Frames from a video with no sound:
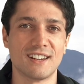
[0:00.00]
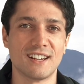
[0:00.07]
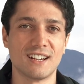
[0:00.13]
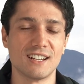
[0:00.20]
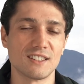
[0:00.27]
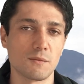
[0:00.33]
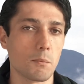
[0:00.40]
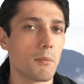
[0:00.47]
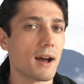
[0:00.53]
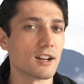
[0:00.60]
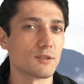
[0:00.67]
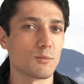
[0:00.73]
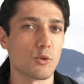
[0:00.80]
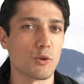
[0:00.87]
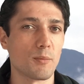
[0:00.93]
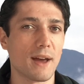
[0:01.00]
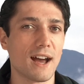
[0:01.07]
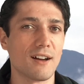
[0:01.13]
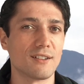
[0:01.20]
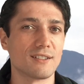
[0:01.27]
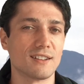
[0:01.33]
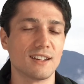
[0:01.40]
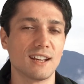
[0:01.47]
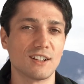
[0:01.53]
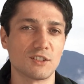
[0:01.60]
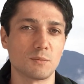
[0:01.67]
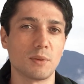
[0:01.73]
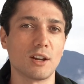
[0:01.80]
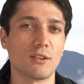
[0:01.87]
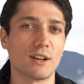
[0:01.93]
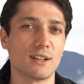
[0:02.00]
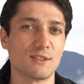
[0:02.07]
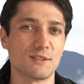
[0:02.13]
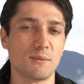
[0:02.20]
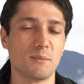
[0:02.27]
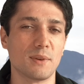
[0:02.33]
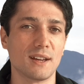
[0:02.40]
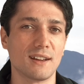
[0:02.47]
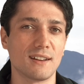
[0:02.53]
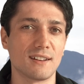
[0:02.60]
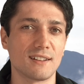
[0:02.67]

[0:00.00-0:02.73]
It's much more about experience and being.